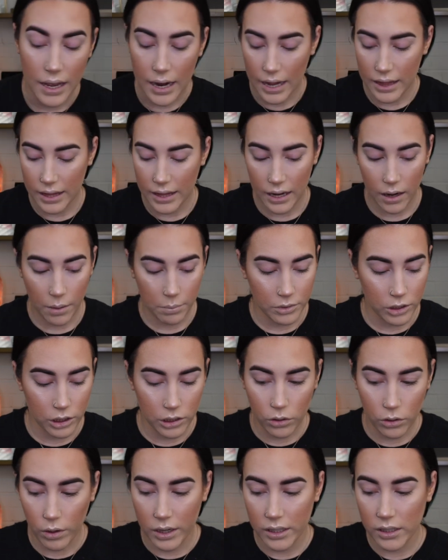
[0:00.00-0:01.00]
And then I'm
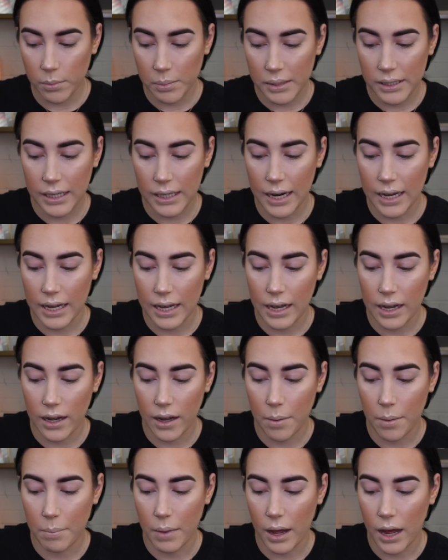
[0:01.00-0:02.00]
just going to be taking
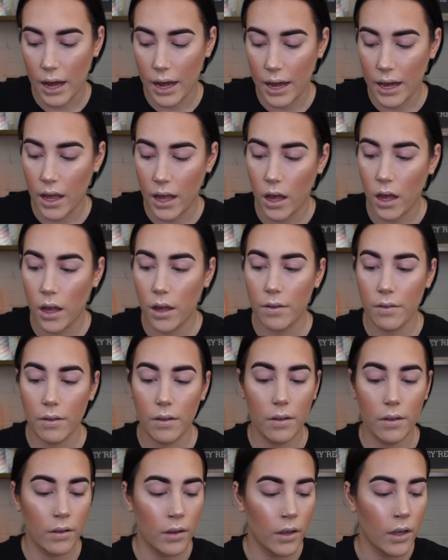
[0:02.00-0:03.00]
my
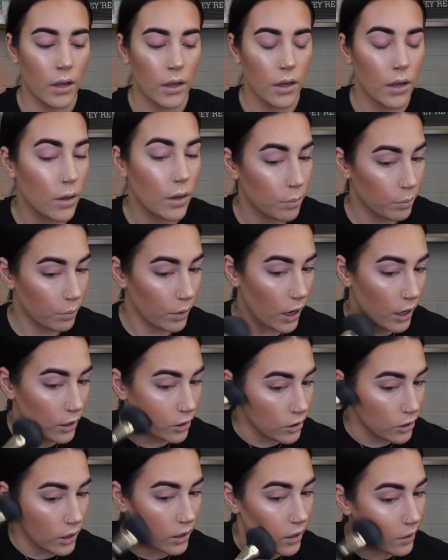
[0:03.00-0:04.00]

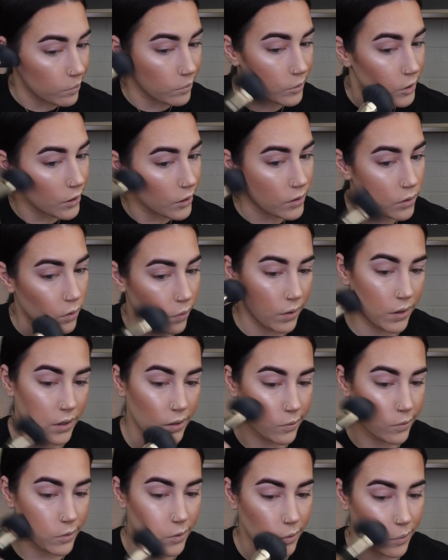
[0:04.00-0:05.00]
brush and I'm just
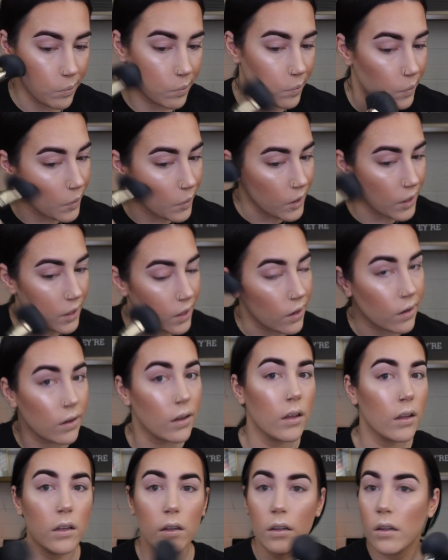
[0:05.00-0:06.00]
going to
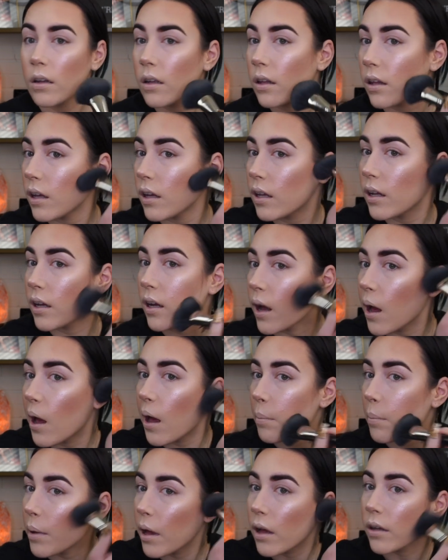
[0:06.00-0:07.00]
be cleaning
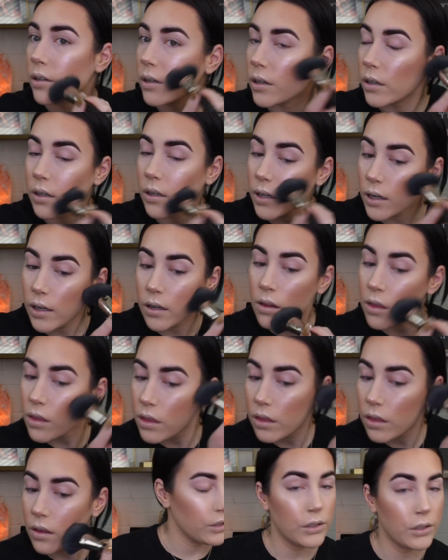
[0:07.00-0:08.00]
up underneath.
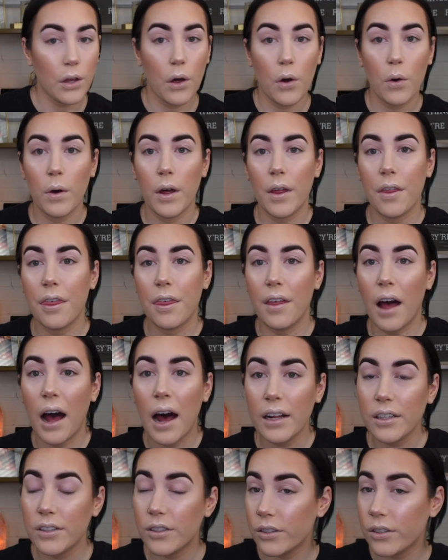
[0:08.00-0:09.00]
So
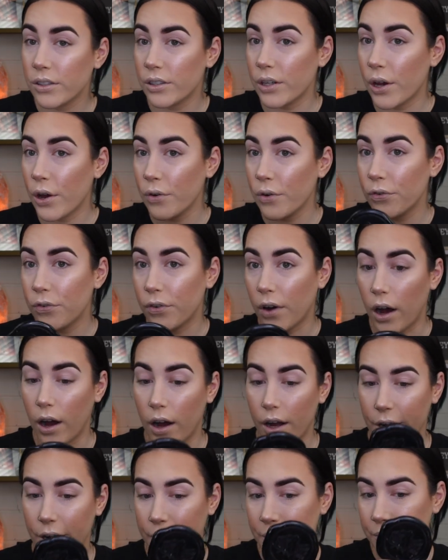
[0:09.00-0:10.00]
thoughts so
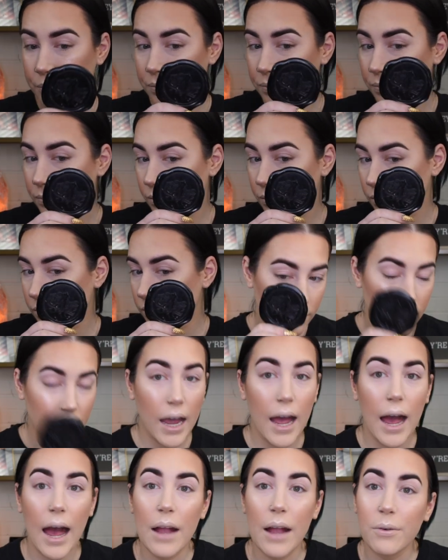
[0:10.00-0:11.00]
far.
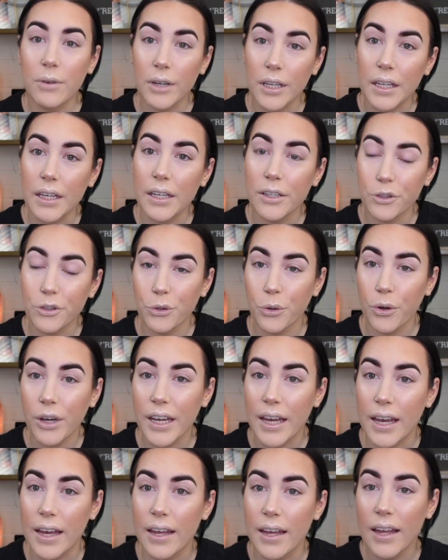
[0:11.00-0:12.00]
I really enjoy
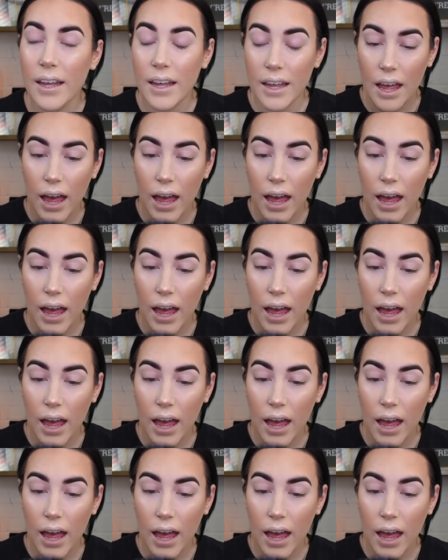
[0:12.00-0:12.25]
it.